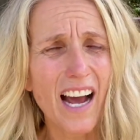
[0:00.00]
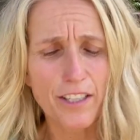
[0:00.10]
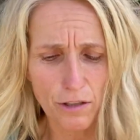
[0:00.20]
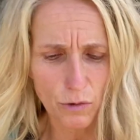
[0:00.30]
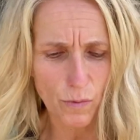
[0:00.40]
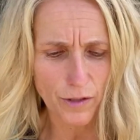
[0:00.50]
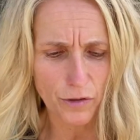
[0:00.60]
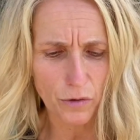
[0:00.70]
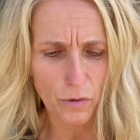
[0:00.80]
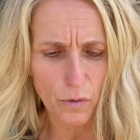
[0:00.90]
I just want
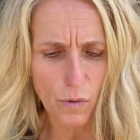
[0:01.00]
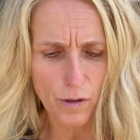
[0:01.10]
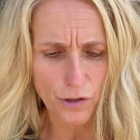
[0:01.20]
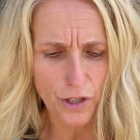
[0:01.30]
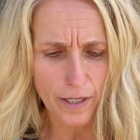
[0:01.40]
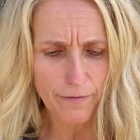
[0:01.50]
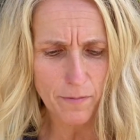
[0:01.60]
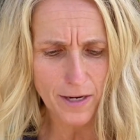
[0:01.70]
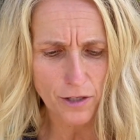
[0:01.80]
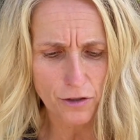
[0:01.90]
to share
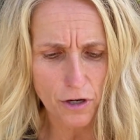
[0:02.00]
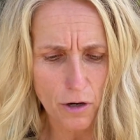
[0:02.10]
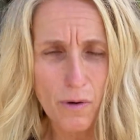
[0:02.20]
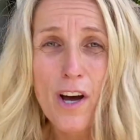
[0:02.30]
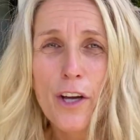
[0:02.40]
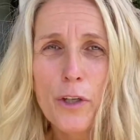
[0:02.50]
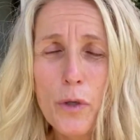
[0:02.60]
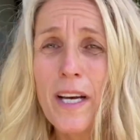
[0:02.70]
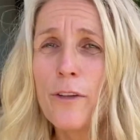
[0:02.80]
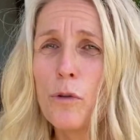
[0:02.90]
information so
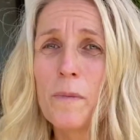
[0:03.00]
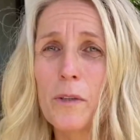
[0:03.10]
you can do more